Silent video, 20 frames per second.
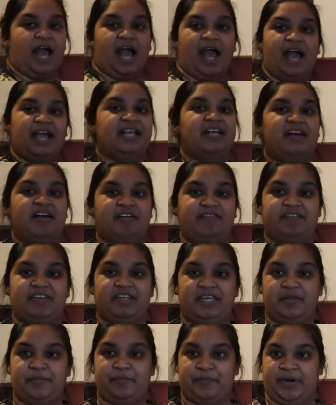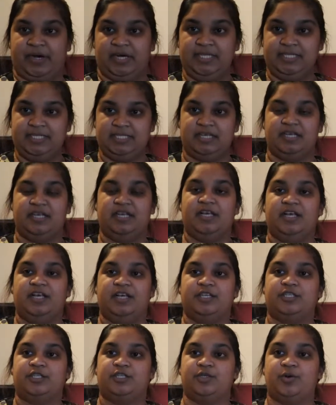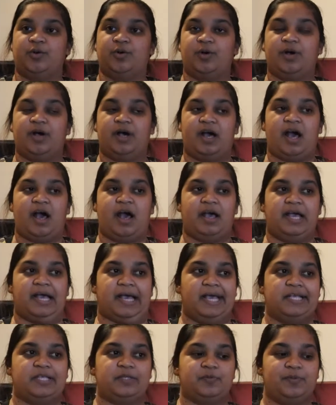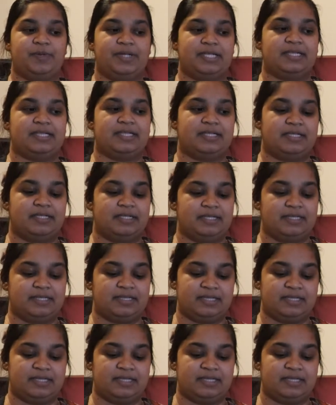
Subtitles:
I covered the pot so it will